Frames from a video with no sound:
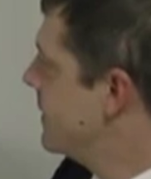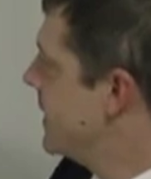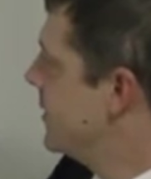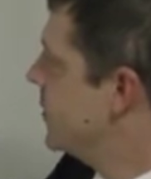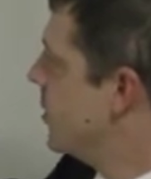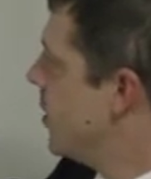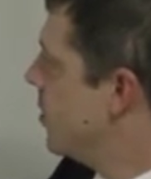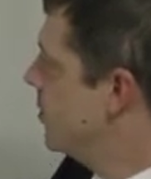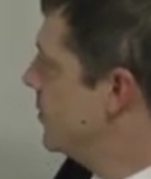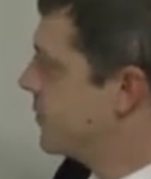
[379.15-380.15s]
And they'll all
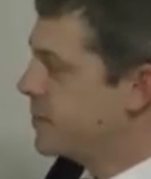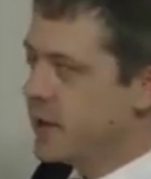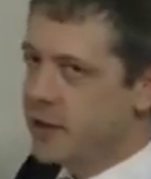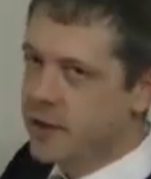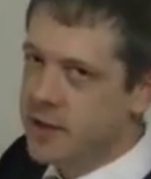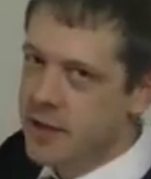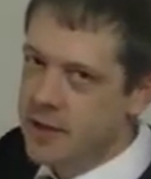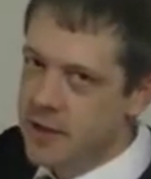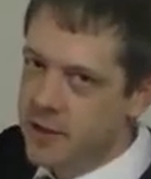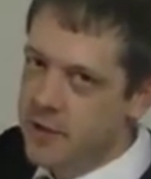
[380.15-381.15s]
move
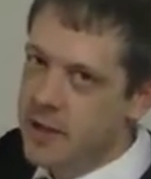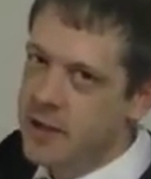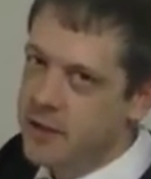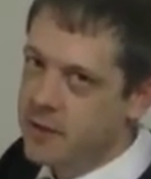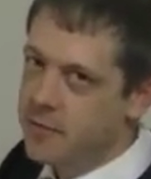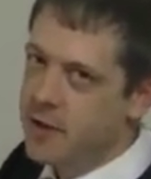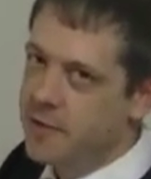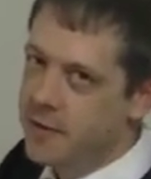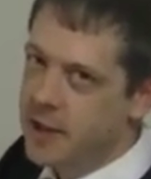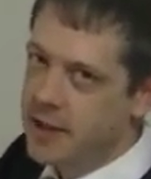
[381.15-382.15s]
360 degrees in
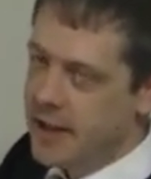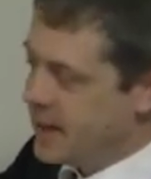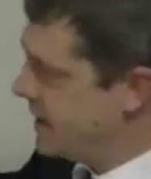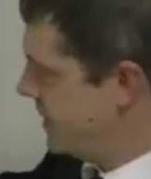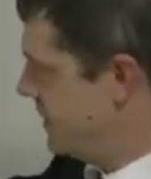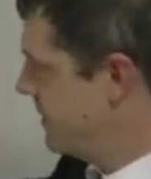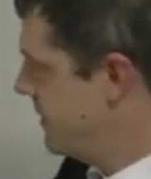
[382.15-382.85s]
roughly a day.